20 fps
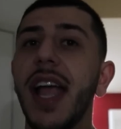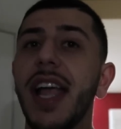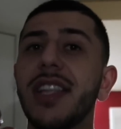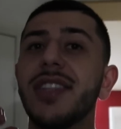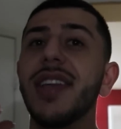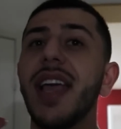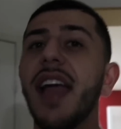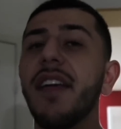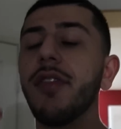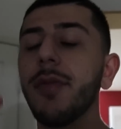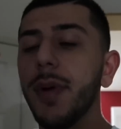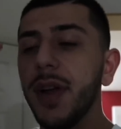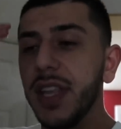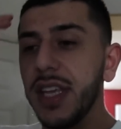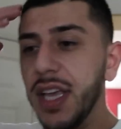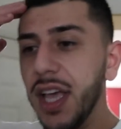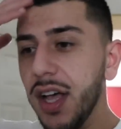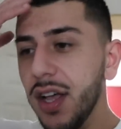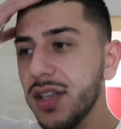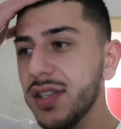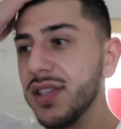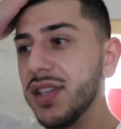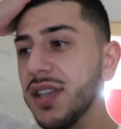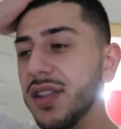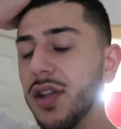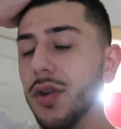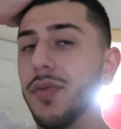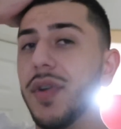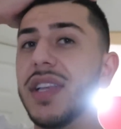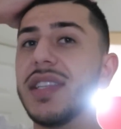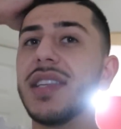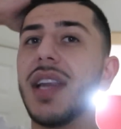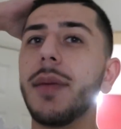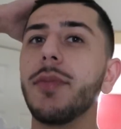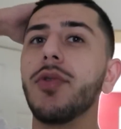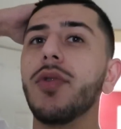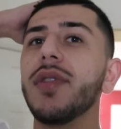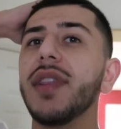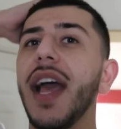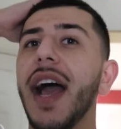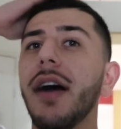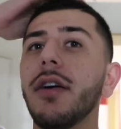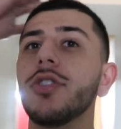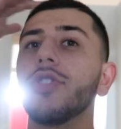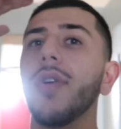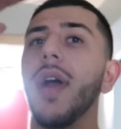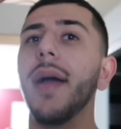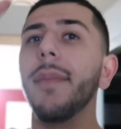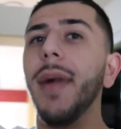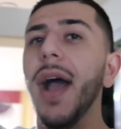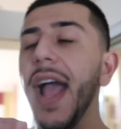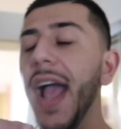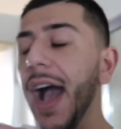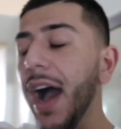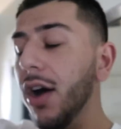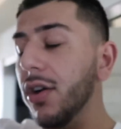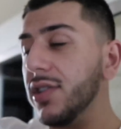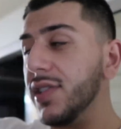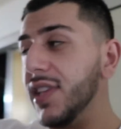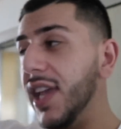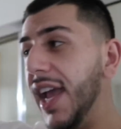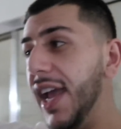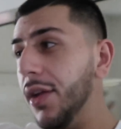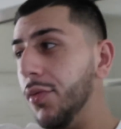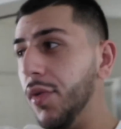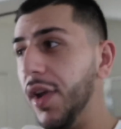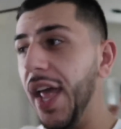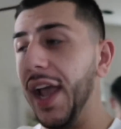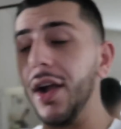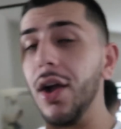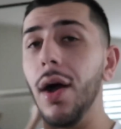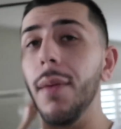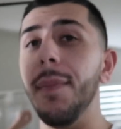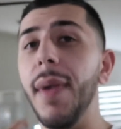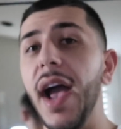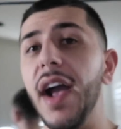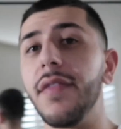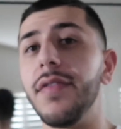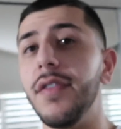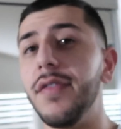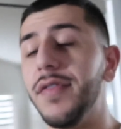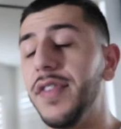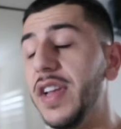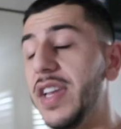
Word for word: And to everybody else, the reason I'm doing the outro at my house and when I got back from